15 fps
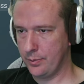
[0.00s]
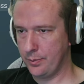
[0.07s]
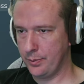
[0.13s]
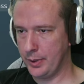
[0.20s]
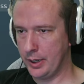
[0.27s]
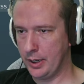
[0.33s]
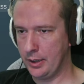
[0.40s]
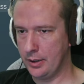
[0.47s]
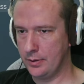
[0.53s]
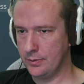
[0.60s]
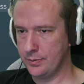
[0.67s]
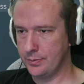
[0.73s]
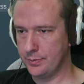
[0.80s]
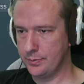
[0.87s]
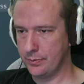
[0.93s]
But
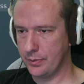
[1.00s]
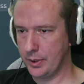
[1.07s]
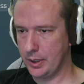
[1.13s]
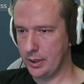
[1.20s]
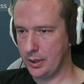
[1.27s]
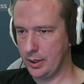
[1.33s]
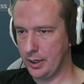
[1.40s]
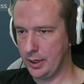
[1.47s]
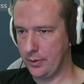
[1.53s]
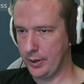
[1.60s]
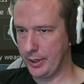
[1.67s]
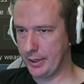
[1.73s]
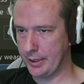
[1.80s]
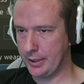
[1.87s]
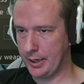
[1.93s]
anyway,
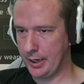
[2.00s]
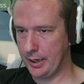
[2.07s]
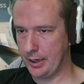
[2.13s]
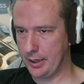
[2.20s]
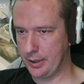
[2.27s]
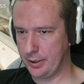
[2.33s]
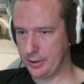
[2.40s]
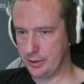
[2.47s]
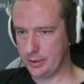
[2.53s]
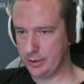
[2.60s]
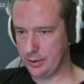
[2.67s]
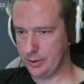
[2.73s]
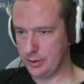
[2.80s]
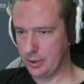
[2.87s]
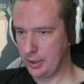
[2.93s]
you get the idea. You can
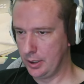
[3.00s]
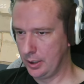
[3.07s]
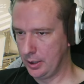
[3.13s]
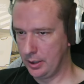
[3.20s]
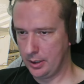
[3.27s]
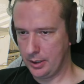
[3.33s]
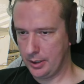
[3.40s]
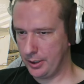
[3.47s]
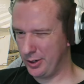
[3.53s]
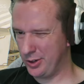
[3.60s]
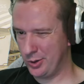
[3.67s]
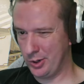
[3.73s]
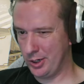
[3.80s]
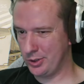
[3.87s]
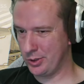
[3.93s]

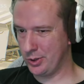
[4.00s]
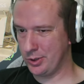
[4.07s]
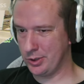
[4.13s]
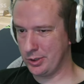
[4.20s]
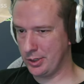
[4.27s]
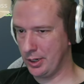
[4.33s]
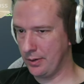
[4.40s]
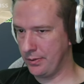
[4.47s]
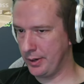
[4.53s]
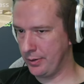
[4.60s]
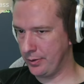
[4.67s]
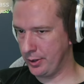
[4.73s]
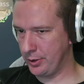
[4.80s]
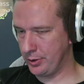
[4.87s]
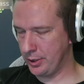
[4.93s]
do all sorts of stuff, and if
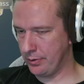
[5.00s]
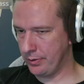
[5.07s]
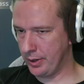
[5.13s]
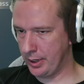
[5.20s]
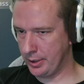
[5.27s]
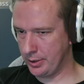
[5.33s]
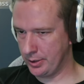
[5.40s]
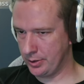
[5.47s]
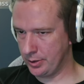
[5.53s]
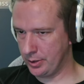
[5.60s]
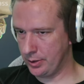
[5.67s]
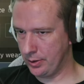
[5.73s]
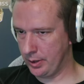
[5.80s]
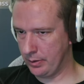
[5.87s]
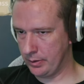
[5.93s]
you use different engines that
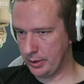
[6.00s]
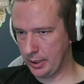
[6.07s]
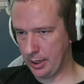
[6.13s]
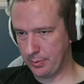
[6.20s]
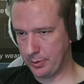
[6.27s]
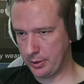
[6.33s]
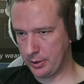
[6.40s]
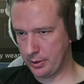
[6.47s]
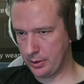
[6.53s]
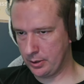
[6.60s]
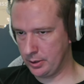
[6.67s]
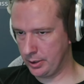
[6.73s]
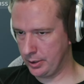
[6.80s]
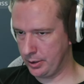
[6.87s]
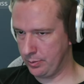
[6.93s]
don't have the top
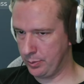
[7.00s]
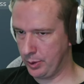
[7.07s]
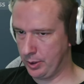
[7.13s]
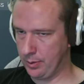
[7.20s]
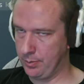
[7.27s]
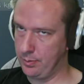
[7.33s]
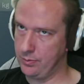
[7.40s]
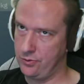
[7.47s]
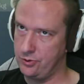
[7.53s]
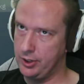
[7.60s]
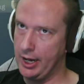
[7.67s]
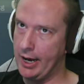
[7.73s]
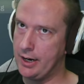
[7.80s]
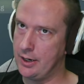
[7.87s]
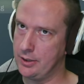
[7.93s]
thrusters, you can put them
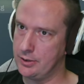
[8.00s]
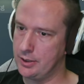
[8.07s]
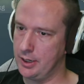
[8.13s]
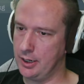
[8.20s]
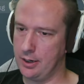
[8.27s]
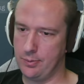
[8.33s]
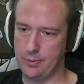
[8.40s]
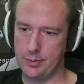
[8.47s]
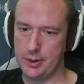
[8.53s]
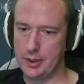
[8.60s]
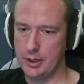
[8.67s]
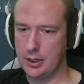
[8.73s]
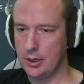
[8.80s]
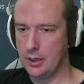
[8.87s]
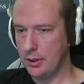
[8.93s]
flat on top.
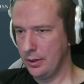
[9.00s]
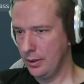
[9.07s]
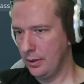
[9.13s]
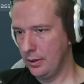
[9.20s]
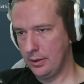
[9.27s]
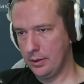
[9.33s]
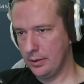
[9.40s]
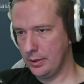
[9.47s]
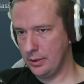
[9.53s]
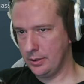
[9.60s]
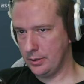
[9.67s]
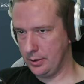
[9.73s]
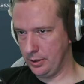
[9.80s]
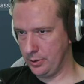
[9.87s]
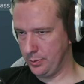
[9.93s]

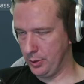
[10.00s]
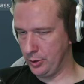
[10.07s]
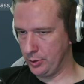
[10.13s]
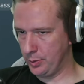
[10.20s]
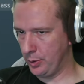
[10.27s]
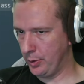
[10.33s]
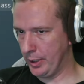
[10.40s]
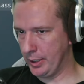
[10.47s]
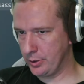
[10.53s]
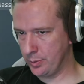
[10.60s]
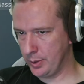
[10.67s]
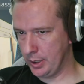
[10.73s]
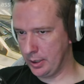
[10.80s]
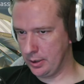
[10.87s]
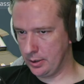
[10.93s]
There's multiple ways,
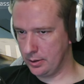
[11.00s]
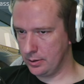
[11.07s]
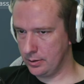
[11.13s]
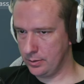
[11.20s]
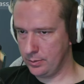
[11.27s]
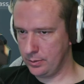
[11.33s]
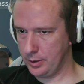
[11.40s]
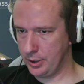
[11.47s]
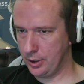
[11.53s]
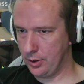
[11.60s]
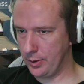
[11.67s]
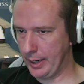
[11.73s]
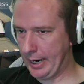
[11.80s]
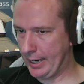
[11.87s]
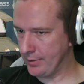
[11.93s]
but you
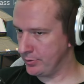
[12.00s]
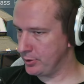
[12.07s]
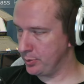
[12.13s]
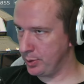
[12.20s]
don't have to